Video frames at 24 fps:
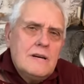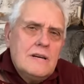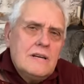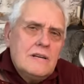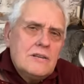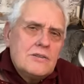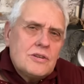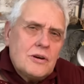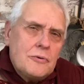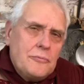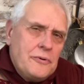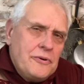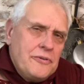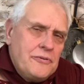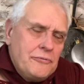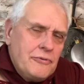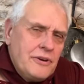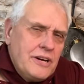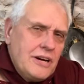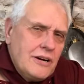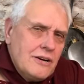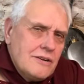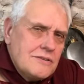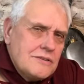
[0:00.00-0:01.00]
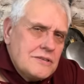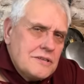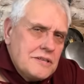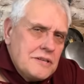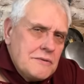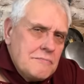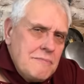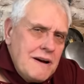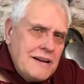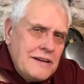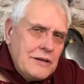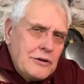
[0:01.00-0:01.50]
So with regards to the
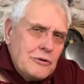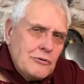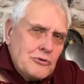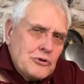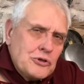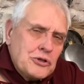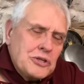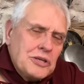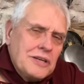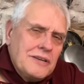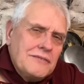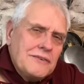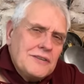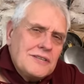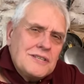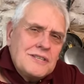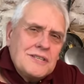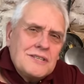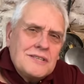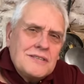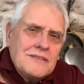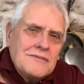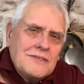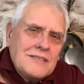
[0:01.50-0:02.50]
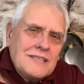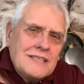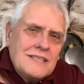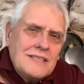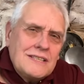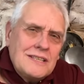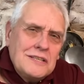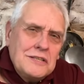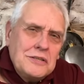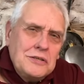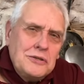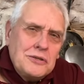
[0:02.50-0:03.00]
medical services of these
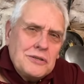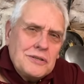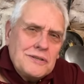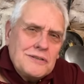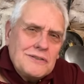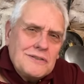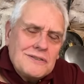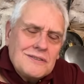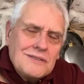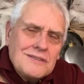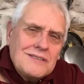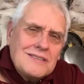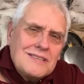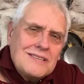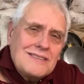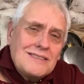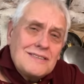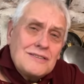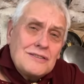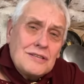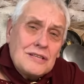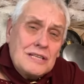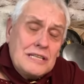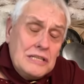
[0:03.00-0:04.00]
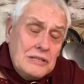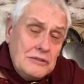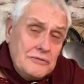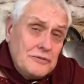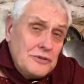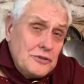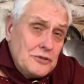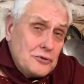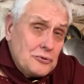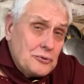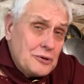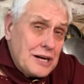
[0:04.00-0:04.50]
legions, there's an
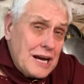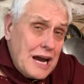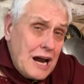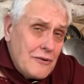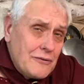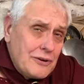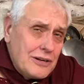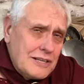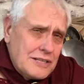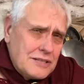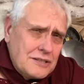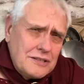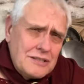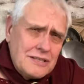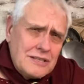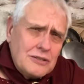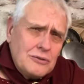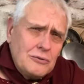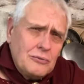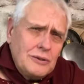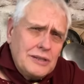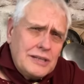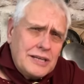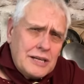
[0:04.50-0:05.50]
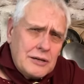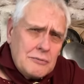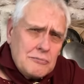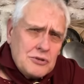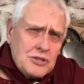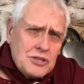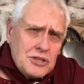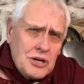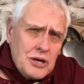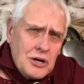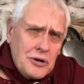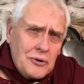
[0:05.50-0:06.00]
individual character. He's called a
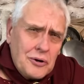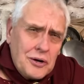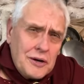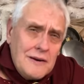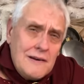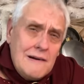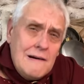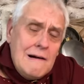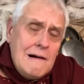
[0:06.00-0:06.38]
capsari.